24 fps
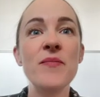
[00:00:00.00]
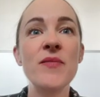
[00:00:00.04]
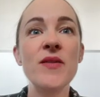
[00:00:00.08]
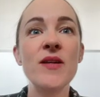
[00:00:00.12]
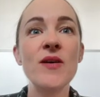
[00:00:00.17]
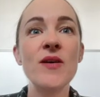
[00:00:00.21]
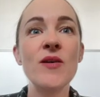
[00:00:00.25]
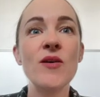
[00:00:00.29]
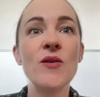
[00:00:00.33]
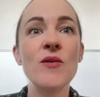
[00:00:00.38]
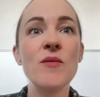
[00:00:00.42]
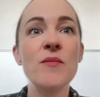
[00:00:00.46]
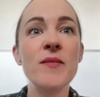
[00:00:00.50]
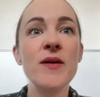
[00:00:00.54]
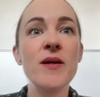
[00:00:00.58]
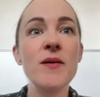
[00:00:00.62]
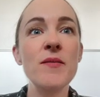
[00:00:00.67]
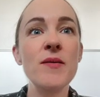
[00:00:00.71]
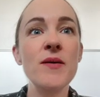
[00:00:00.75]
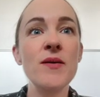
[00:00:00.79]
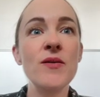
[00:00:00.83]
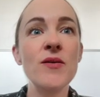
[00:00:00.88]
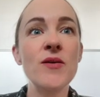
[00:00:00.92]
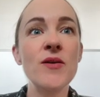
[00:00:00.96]
Cool. Maybe
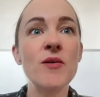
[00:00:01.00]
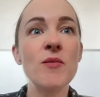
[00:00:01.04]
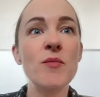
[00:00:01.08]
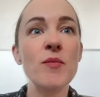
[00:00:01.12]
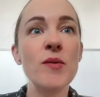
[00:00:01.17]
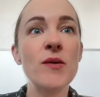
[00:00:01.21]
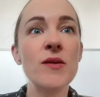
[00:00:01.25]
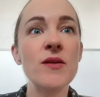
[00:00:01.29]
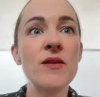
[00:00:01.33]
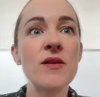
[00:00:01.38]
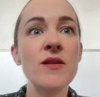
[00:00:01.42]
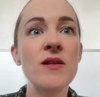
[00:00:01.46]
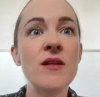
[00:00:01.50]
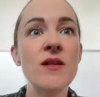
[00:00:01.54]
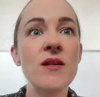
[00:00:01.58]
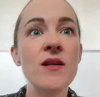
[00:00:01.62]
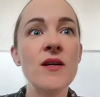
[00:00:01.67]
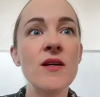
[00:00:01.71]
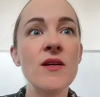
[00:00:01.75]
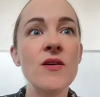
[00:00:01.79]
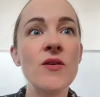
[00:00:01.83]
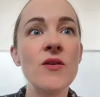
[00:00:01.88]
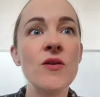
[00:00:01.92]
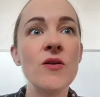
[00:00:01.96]
you could put
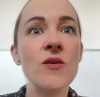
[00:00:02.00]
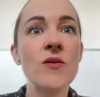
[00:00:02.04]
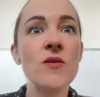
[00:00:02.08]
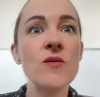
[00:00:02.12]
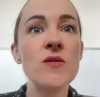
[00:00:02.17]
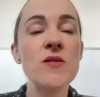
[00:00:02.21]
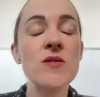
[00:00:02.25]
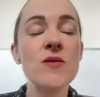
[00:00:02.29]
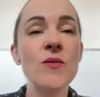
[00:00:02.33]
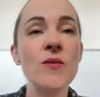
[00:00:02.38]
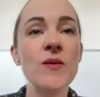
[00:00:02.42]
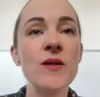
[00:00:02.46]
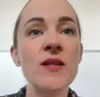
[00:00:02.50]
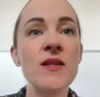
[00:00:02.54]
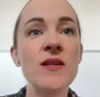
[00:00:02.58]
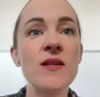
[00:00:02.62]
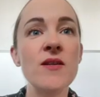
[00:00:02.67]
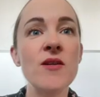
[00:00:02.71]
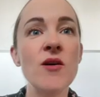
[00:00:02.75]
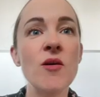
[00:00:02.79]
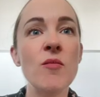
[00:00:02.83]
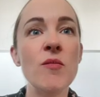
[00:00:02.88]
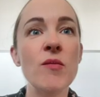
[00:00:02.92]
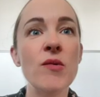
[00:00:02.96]
the notes with the
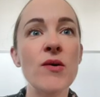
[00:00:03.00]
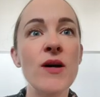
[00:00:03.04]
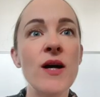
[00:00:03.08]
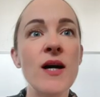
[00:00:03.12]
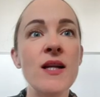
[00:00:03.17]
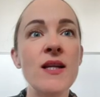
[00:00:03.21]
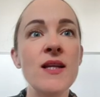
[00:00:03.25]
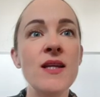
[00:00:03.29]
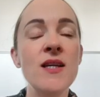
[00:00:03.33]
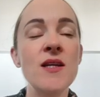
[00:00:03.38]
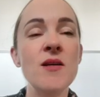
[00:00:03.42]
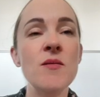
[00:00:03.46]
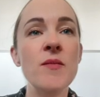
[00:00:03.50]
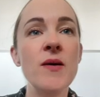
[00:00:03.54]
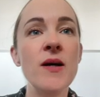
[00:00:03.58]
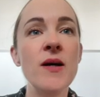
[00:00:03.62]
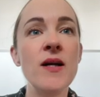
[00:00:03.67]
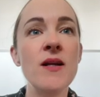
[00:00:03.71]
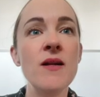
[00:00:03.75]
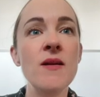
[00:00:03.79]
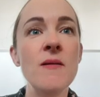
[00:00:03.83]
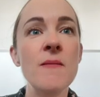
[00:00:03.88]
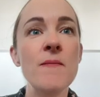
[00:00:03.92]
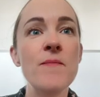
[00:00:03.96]
number and email
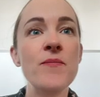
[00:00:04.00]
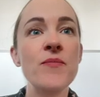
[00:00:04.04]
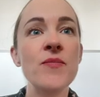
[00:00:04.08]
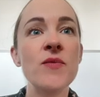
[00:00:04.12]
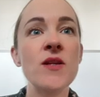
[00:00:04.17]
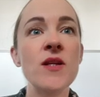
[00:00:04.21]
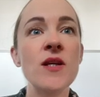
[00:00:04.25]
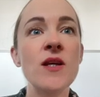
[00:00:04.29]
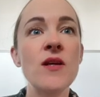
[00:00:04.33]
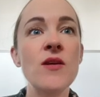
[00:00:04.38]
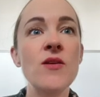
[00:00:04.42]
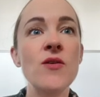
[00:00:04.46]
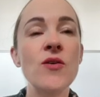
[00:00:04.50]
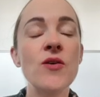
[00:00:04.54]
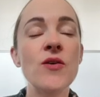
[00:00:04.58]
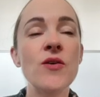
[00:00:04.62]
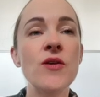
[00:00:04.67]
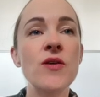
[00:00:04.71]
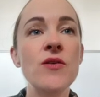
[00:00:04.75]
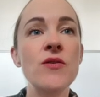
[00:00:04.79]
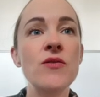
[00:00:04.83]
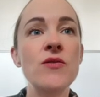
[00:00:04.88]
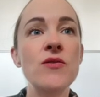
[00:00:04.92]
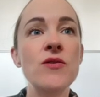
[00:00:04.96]
your
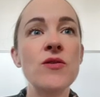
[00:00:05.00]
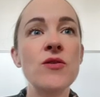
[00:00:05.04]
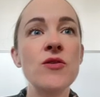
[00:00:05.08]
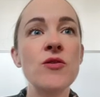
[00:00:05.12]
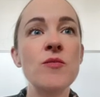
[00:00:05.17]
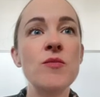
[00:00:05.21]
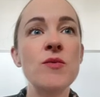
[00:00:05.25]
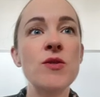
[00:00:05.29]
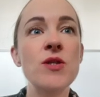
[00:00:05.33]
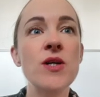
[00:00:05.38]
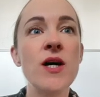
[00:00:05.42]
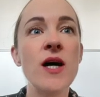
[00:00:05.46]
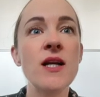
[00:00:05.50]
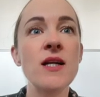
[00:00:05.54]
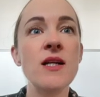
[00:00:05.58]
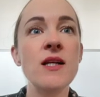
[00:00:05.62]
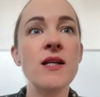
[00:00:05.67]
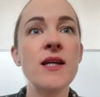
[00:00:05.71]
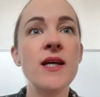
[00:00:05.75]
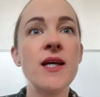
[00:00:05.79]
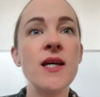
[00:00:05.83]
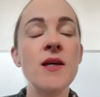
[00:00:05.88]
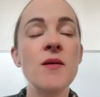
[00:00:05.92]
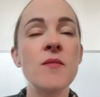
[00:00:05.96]
YouTube channel
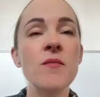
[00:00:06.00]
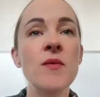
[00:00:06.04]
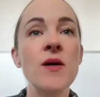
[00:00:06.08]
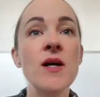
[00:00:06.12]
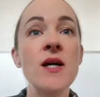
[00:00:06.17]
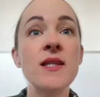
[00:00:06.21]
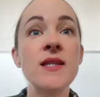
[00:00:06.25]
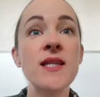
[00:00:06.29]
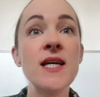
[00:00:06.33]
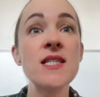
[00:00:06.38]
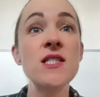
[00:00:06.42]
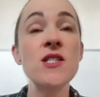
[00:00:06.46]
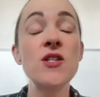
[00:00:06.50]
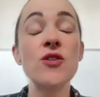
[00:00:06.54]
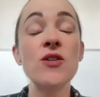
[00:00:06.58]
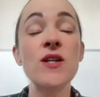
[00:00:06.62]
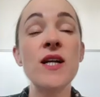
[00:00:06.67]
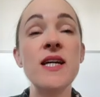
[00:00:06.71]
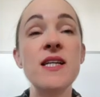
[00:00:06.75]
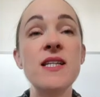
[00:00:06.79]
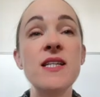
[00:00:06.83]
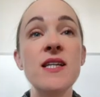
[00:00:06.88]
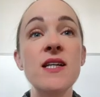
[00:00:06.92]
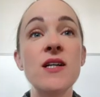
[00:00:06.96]
name. That's a good
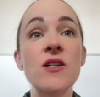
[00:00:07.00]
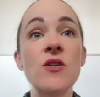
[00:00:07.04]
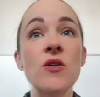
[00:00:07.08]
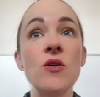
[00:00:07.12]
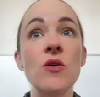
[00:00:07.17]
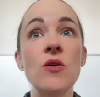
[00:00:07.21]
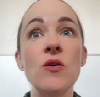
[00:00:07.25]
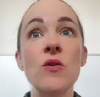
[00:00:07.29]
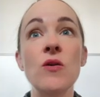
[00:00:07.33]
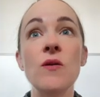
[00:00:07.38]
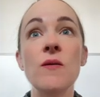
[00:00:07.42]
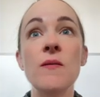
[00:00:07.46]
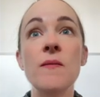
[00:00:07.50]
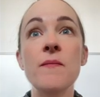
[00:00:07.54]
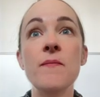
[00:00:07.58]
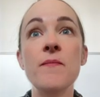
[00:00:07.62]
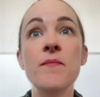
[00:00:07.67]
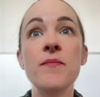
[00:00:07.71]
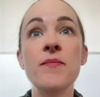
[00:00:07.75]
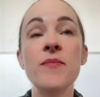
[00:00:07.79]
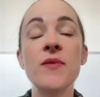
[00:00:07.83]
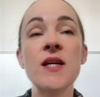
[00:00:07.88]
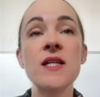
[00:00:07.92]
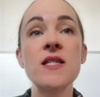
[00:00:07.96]
idea, Cole.
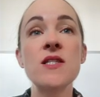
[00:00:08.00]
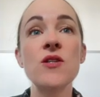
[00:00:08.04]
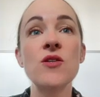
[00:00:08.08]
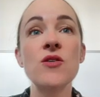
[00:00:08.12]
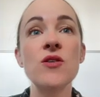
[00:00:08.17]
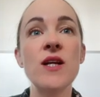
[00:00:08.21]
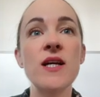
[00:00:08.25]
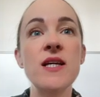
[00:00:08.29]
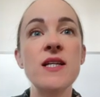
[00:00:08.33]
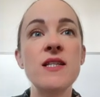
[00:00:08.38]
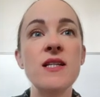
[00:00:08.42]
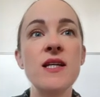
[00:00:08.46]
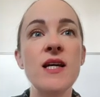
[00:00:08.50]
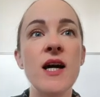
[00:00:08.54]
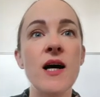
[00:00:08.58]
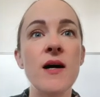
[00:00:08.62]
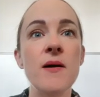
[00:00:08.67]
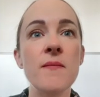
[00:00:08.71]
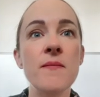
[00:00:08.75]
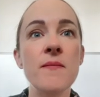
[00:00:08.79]
That's a good idea.